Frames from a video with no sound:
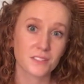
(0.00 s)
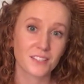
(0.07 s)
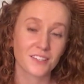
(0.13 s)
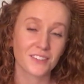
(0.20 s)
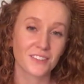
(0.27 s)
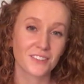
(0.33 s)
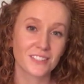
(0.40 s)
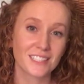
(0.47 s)

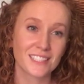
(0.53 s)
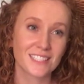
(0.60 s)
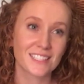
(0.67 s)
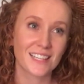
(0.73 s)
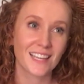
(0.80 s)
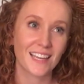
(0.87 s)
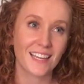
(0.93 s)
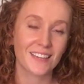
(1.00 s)
So
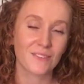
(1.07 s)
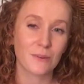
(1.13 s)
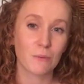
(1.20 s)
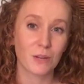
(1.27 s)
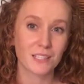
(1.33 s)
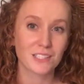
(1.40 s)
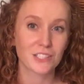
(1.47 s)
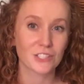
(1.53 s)
we
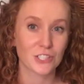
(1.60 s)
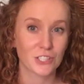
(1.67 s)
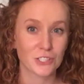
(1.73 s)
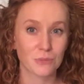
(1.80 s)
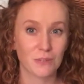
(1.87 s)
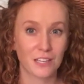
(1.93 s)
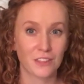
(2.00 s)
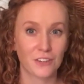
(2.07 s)
went to
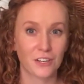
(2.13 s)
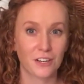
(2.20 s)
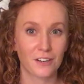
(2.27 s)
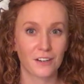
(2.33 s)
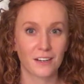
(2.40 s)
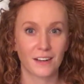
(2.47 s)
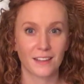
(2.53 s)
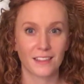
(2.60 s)
church with
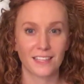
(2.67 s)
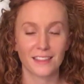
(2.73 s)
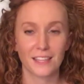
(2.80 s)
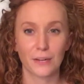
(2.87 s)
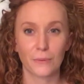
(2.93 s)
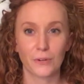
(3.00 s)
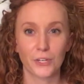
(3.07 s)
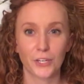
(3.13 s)
her, and I think
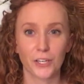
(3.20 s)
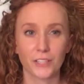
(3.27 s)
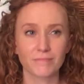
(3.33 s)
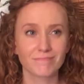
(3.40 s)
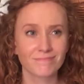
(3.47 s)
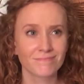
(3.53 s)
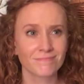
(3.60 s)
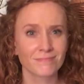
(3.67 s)
there were